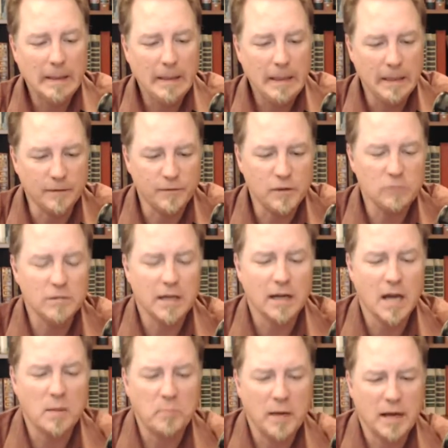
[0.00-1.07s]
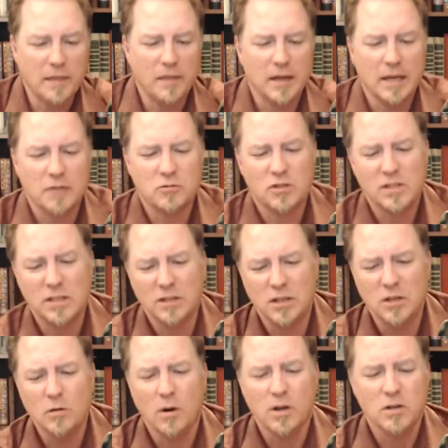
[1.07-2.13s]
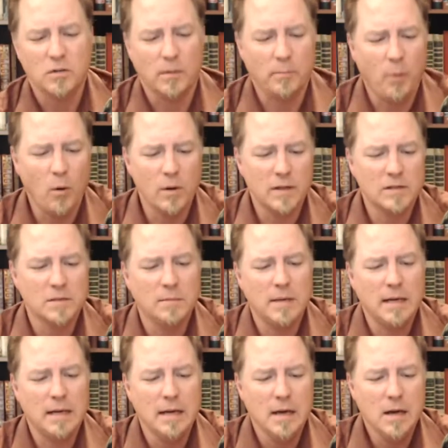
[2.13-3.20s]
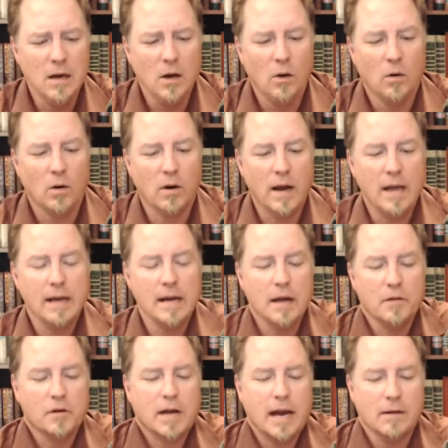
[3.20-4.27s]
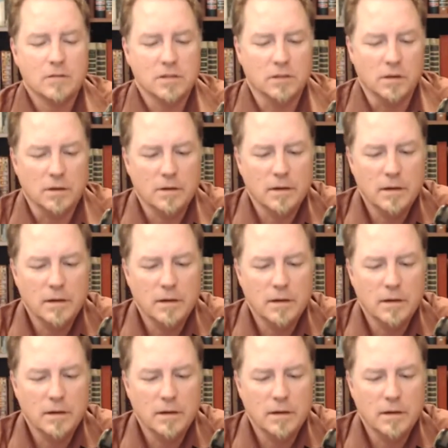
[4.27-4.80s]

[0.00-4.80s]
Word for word: If you dig up anything interesting, you are to report it to me or any other counselor.